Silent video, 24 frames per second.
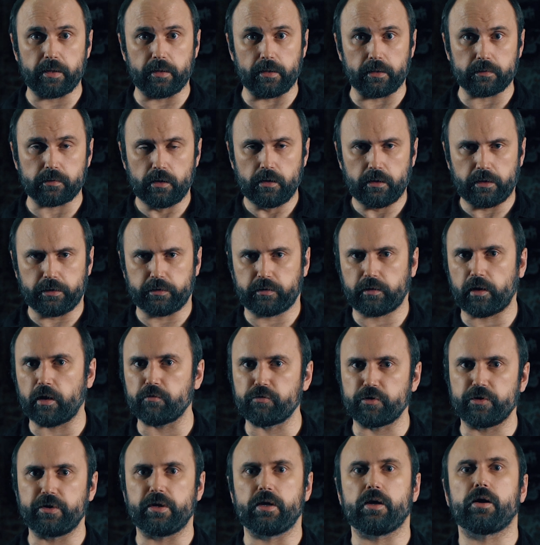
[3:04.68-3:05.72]
that and
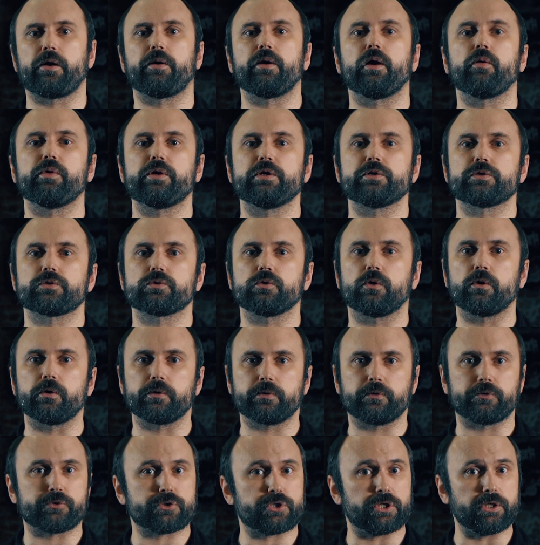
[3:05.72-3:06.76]
cover the area with his sword
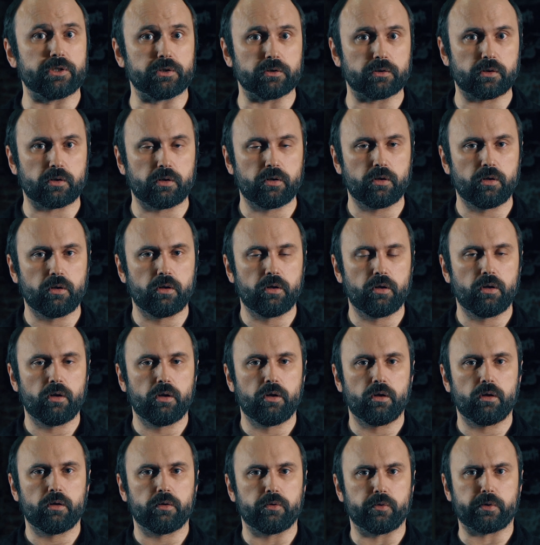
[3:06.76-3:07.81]
or shield.
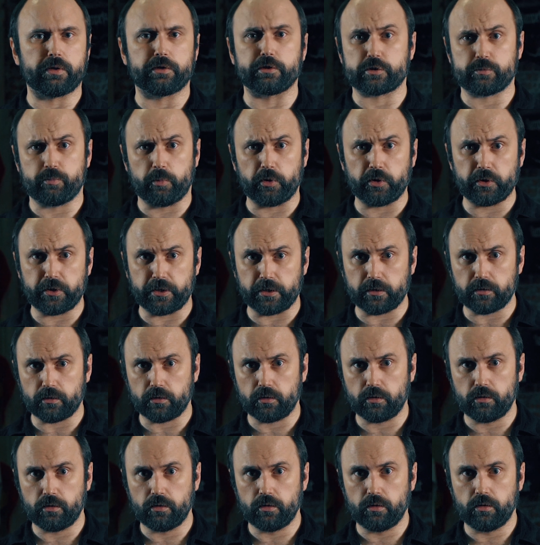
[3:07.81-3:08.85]
You can exploit it
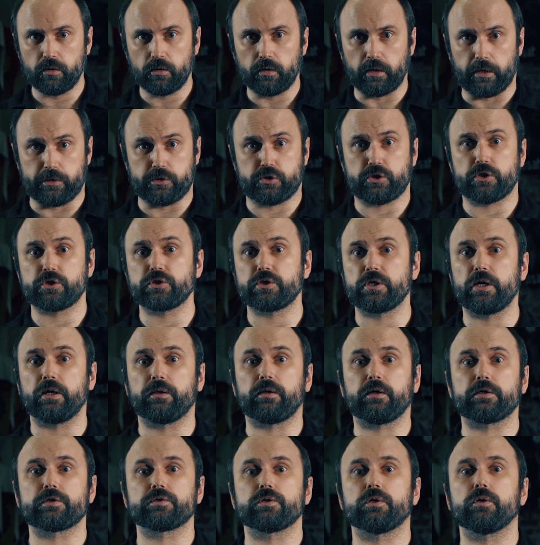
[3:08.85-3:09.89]
and change the
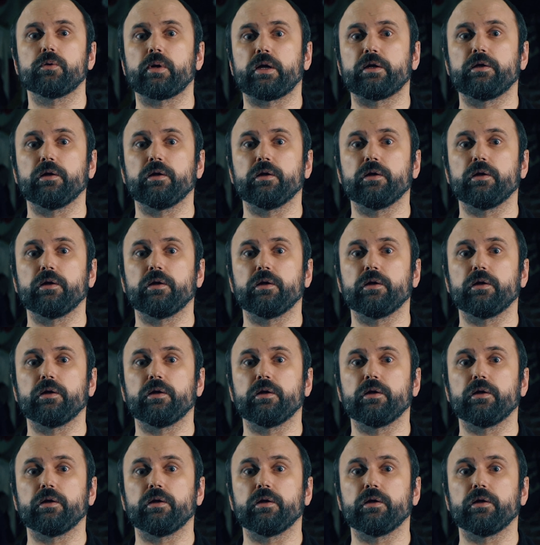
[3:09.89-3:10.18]
attack zone at